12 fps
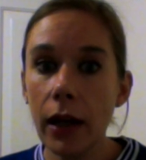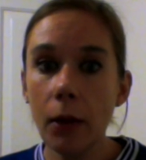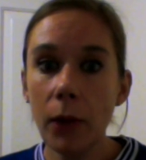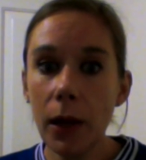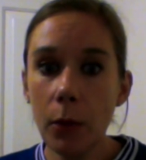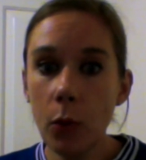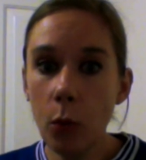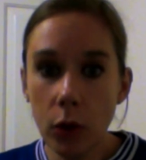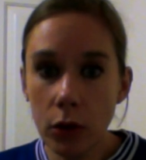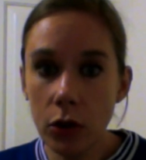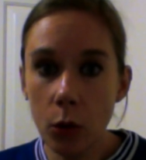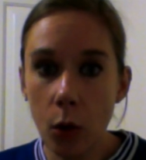and people
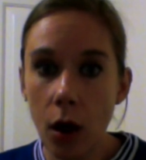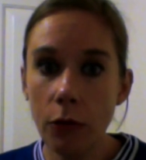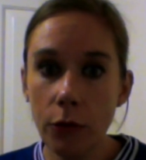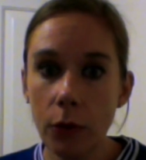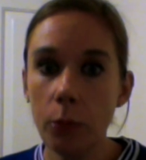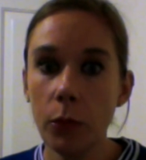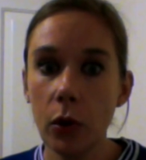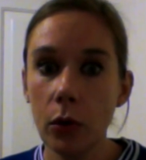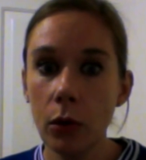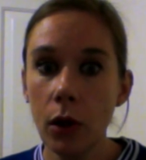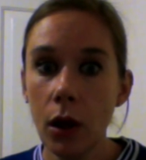wonder why football